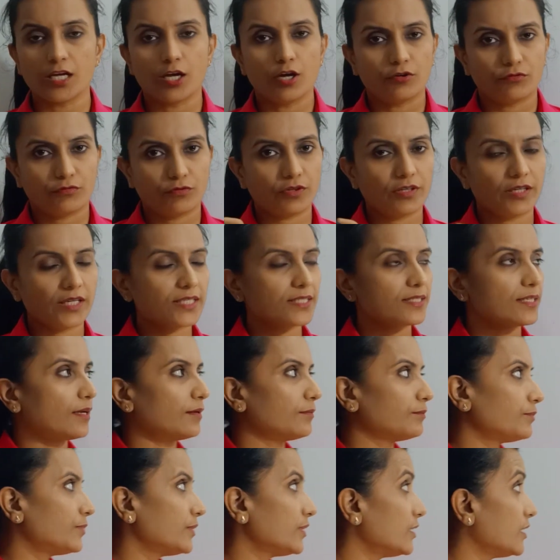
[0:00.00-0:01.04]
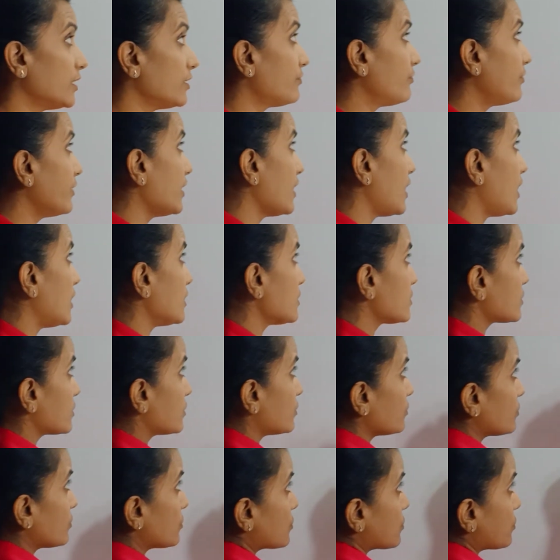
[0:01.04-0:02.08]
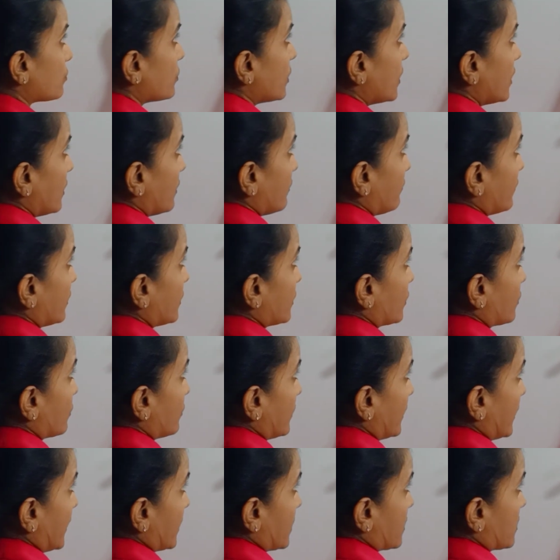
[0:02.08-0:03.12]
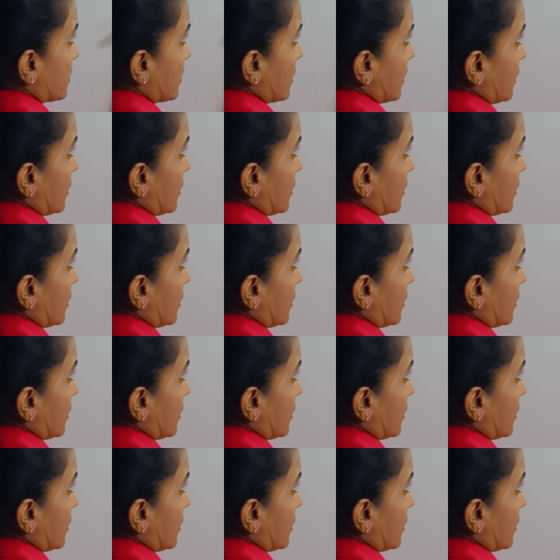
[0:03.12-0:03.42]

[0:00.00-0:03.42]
For example, if I ask you to vinculate